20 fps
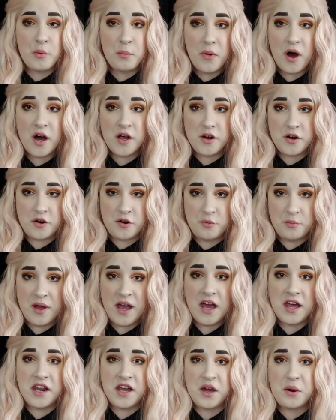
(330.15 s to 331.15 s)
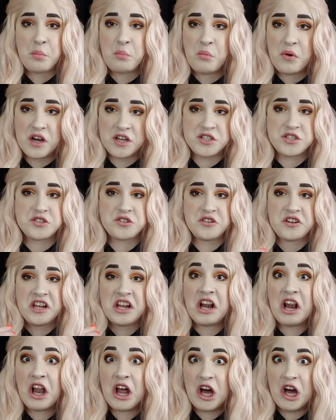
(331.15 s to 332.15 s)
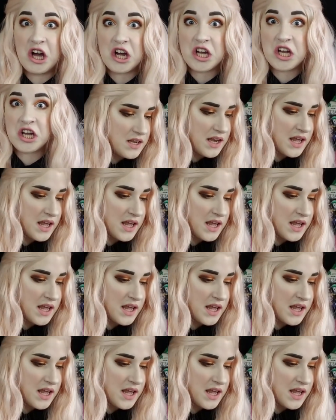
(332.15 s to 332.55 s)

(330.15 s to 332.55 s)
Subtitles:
monochromatic mustardy look.